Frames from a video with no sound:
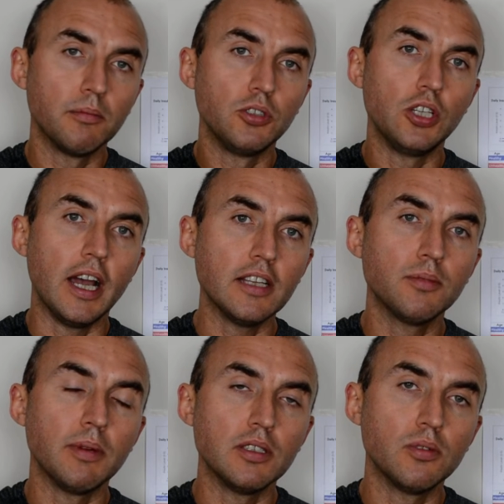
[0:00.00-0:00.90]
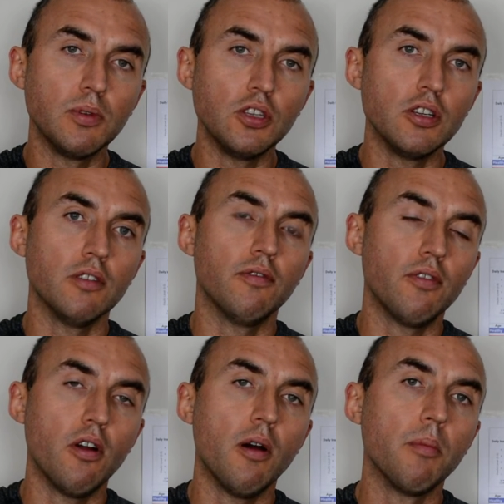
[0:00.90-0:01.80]
just by switching
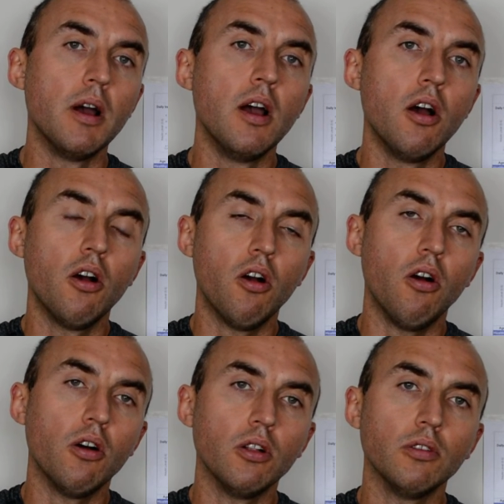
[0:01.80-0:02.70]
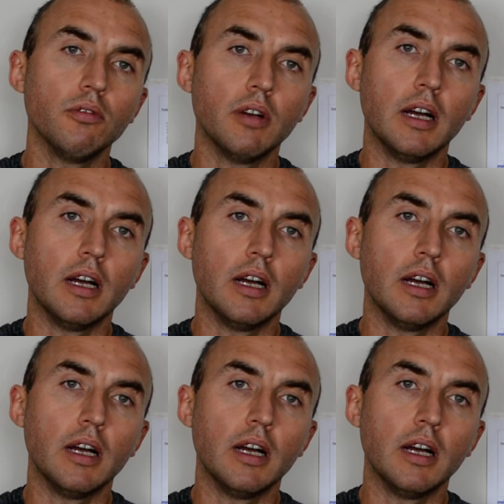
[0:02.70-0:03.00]
from whole